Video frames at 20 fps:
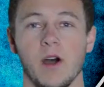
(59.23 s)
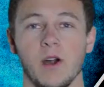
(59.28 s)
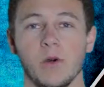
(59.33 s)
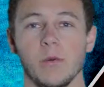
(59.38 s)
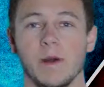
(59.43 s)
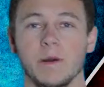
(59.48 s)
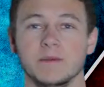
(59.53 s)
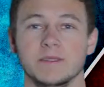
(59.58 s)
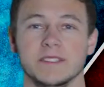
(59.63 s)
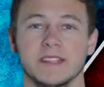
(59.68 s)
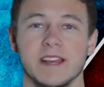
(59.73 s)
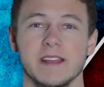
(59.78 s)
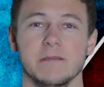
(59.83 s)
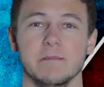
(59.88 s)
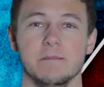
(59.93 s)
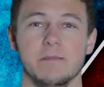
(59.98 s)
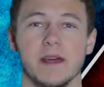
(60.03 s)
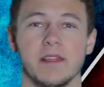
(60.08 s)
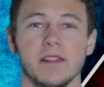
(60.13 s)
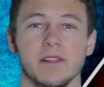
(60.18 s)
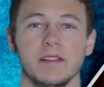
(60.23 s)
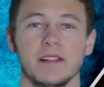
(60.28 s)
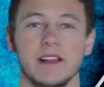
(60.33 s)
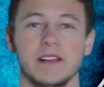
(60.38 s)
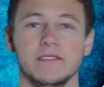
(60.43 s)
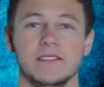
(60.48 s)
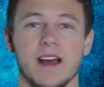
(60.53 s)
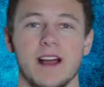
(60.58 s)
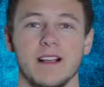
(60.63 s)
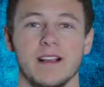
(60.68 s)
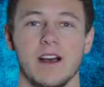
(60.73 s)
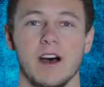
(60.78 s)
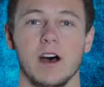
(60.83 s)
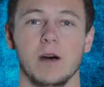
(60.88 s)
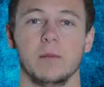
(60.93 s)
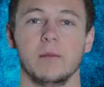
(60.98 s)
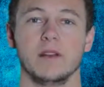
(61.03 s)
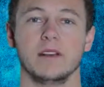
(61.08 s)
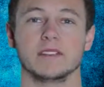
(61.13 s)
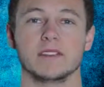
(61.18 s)
Our website,
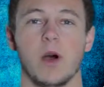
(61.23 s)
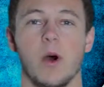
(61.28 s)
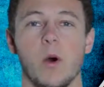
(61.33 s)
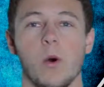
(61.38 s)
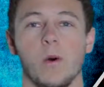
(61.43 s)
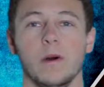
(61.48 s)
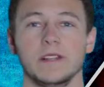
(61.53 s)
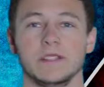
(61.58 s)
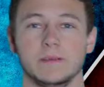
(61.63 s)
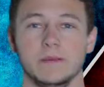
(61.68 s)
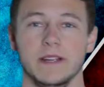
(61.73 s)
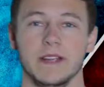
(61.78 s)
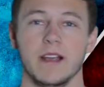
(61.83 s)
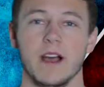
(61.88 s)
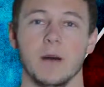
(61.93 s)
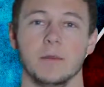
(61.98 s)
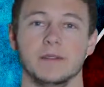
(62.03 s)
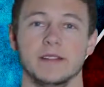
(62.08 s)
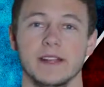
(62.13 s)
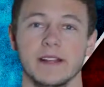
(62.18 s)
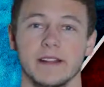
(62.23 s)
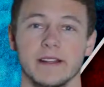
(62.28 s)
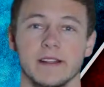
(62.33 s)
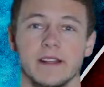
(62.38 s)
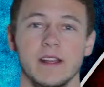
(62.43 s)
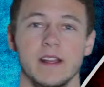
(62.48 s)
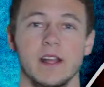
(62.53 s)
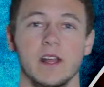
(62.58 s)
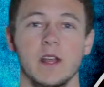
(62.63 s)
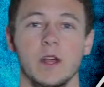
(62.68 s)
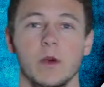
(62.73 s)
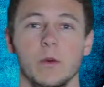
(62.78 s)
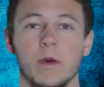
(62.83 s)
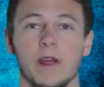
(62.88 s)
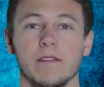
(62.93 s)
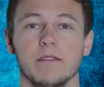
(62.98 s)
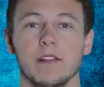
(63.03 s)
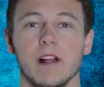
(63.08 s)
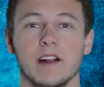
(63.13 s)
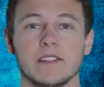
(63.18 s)
bethellife.com, is always being updated.
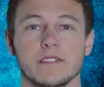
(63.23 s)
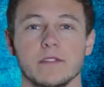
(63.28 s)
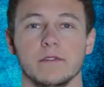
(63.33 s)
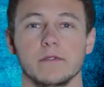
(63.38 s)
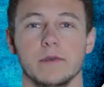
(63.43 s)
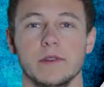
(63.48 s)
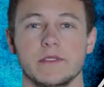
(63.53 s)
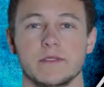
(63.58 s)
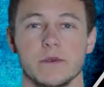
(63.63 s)
We have lots of